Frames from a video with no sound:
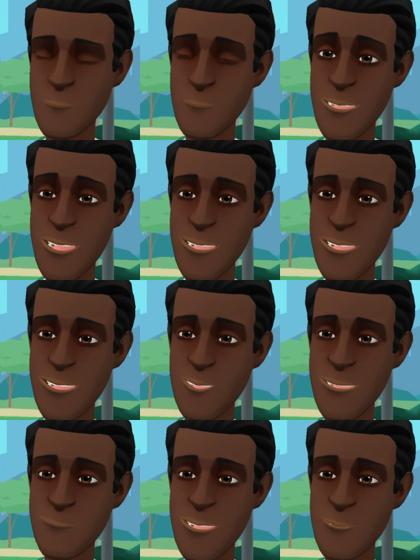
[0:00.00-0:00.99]

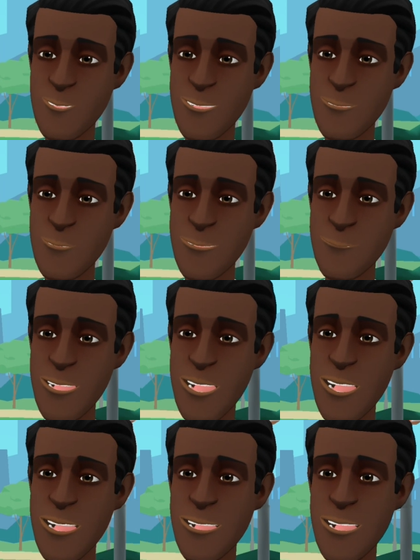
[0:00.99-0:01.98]
Eventually, Ice Cub
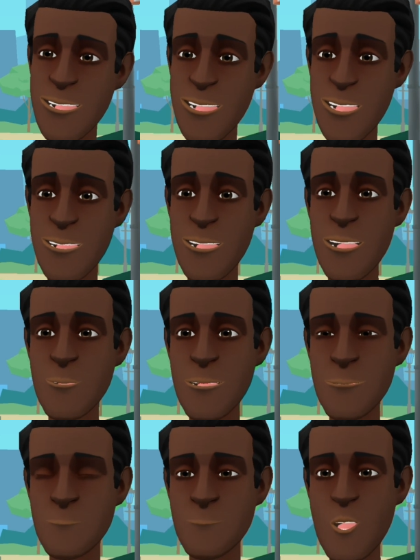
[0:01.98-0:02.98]
loses his patience
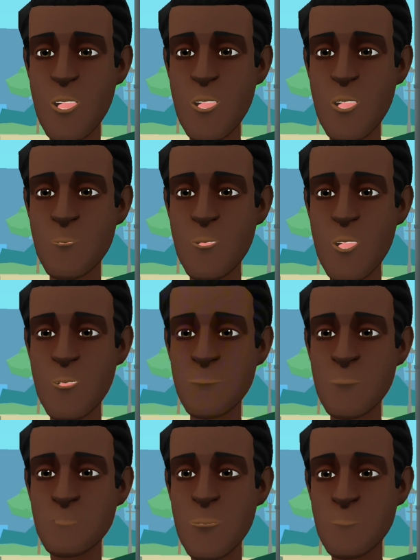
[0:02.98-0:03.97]
and calls Lilifei
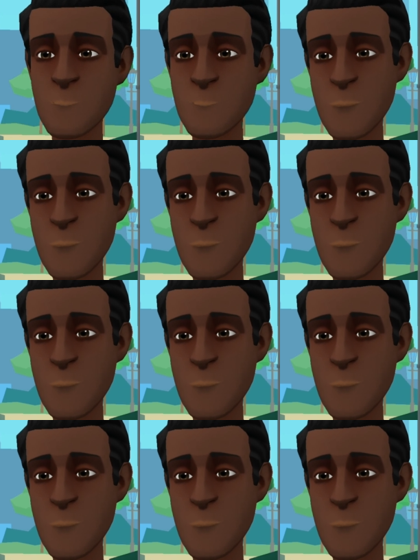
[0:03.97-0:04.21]
silly.